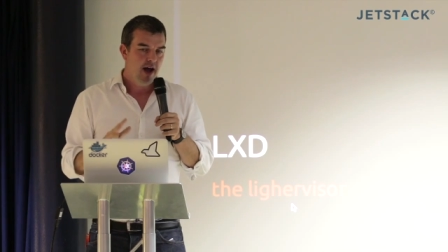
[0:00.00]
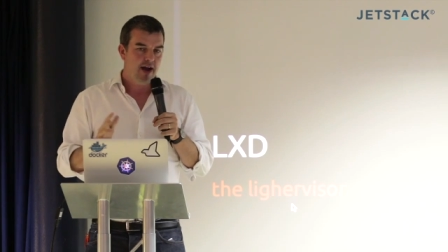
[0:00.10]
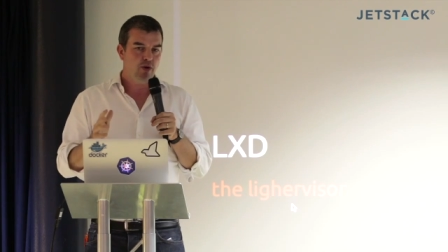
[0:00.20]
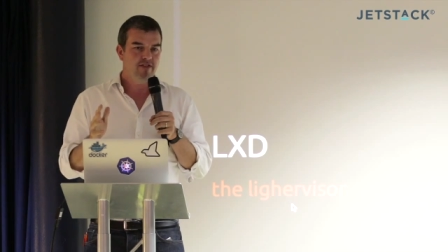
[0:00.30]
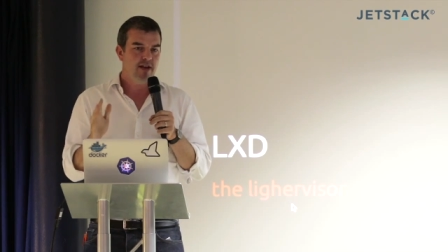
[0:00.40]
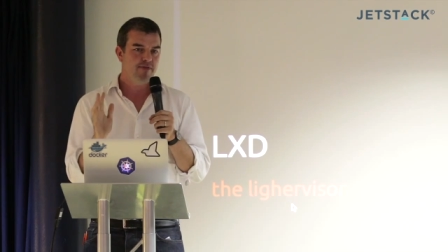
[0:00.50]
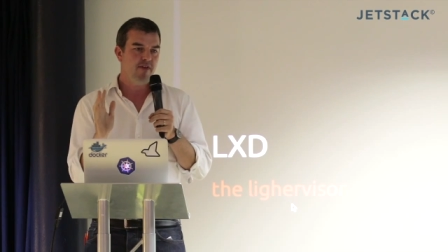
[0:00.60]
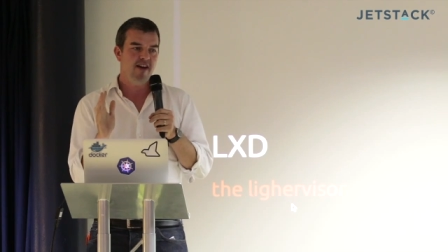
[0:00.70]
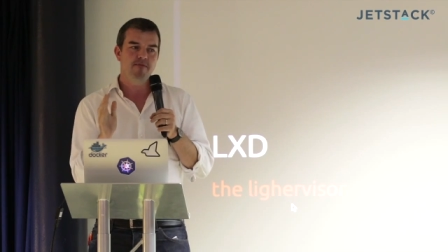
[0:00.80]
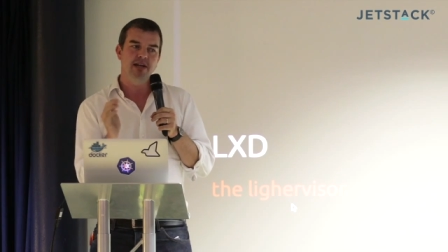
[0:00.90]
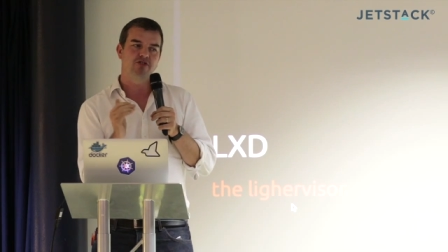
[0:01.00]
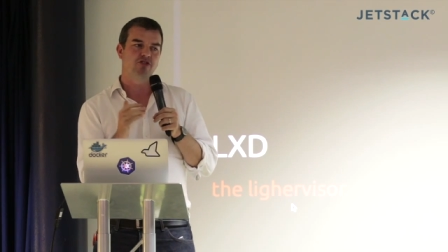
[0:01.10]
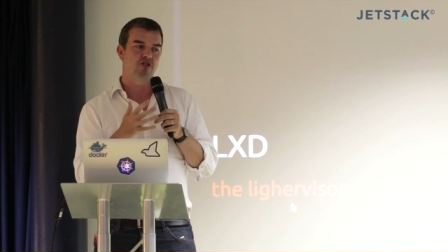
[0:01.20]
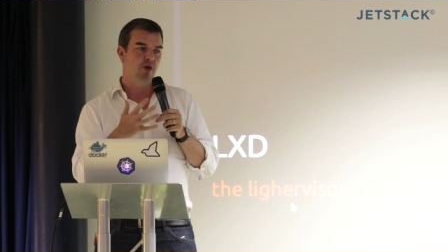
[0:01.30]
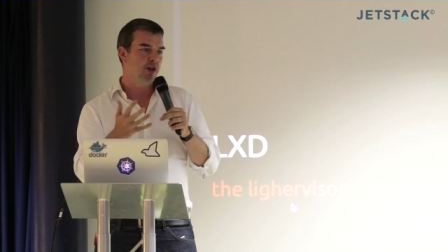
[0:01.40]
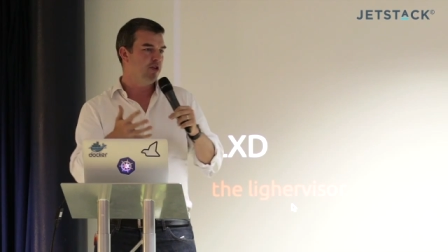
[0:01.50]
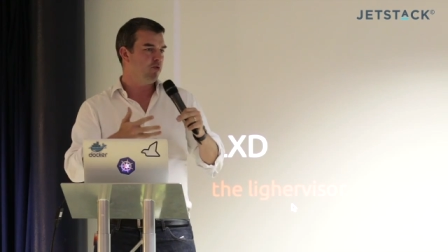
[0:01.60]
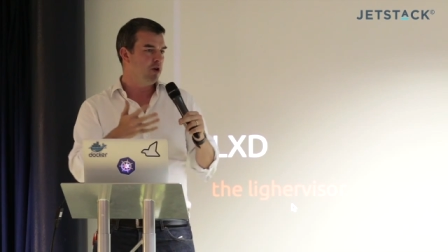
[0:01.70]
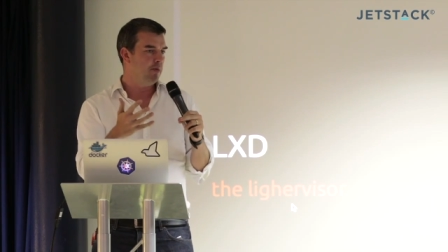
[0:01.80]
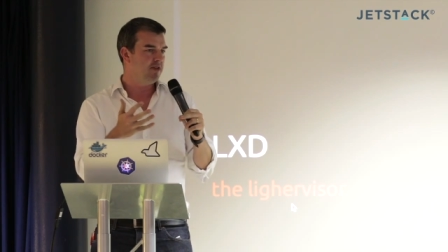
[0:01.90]
I thought I'd take 5 minutes just to run
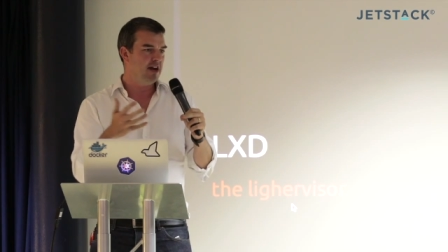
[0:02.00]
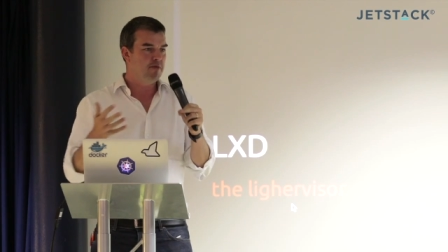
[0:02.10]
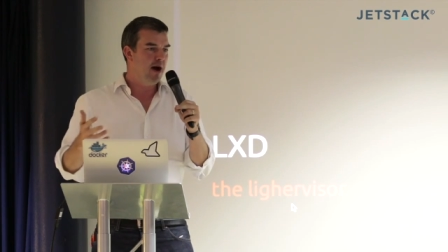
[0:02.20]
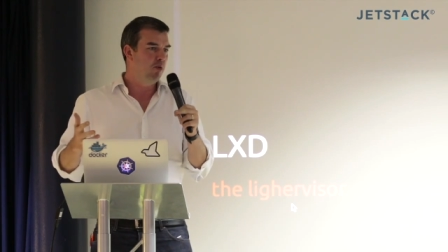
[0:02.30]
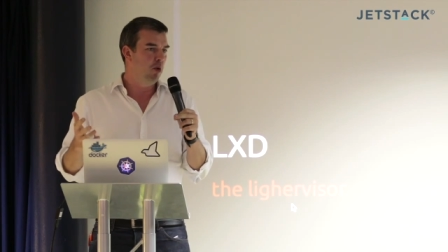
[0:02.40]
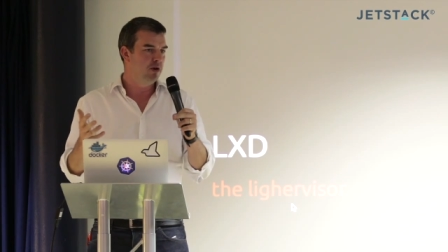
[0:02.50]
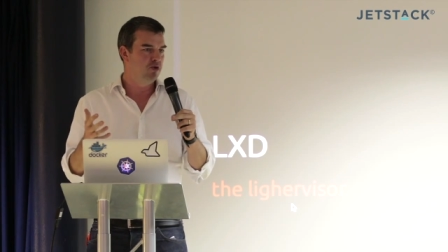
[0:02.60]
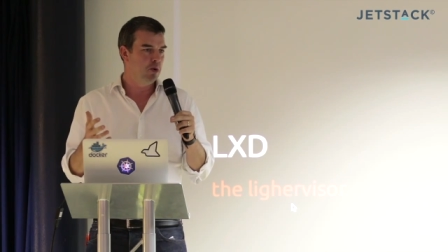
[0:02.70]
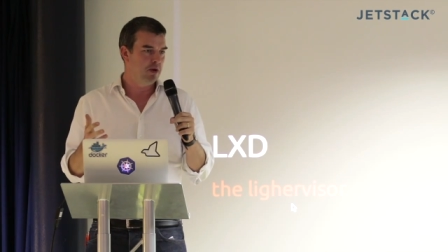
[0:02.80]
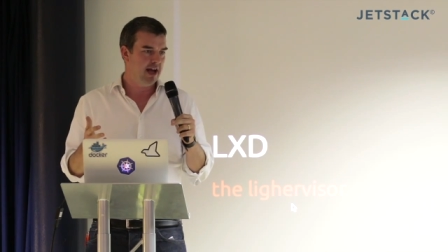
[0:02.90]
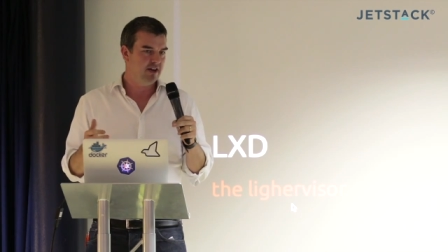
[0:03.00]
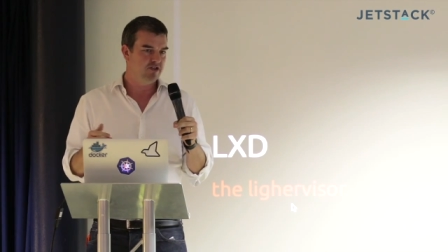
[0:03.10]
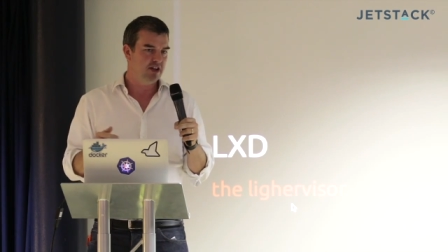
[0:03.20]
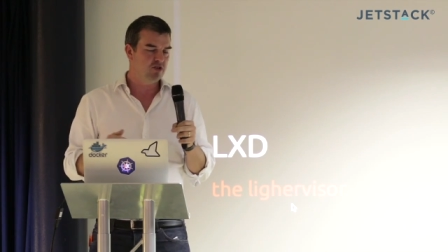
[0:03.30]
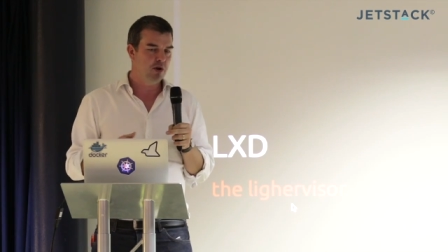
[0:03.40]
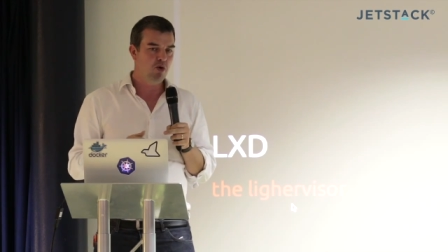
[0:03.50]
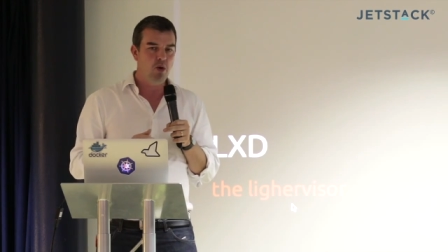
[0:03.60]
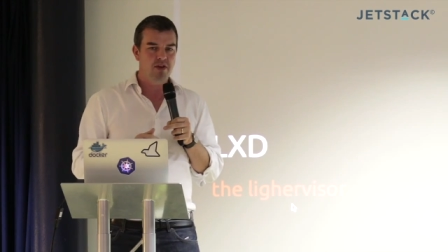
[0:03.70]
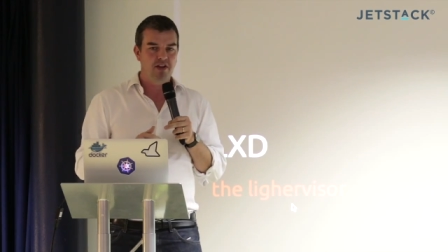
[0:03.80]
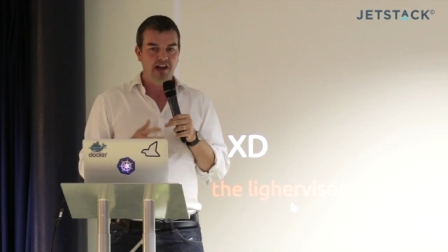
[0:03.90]
through an update about what we're doing with LXD. So we
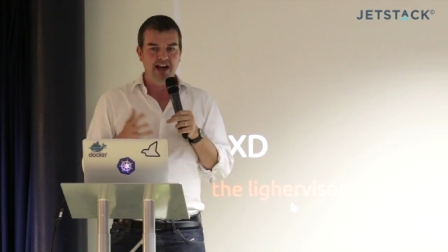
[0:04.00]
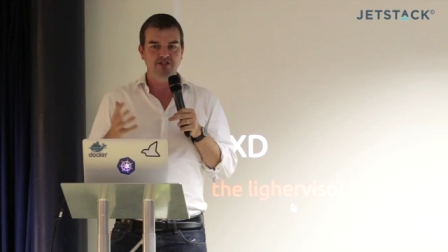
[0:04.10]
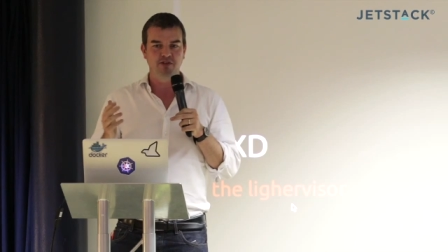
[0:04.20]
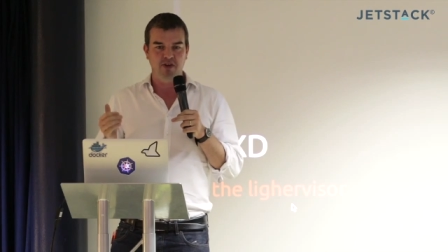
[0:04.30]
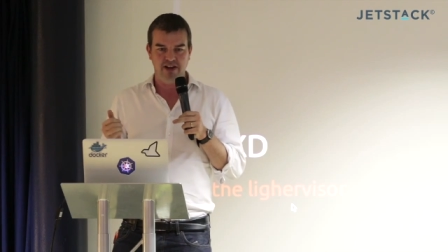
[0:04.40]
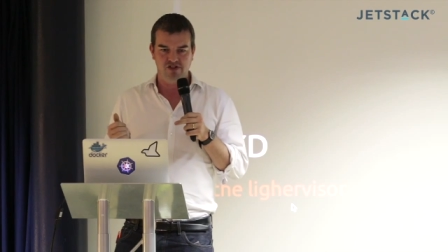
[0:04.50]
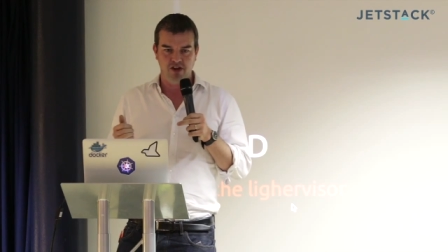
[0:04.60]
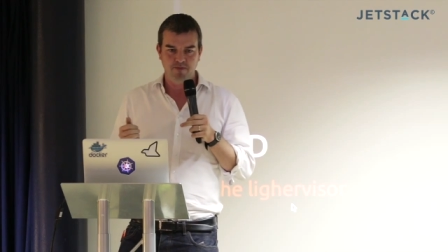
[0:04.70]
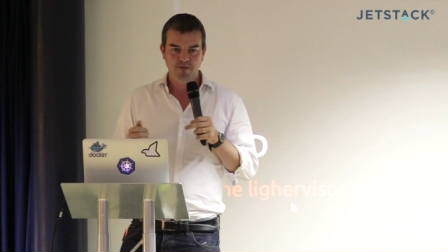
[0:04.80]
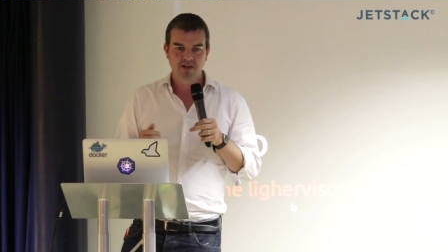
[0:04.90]
call it the lighter visor,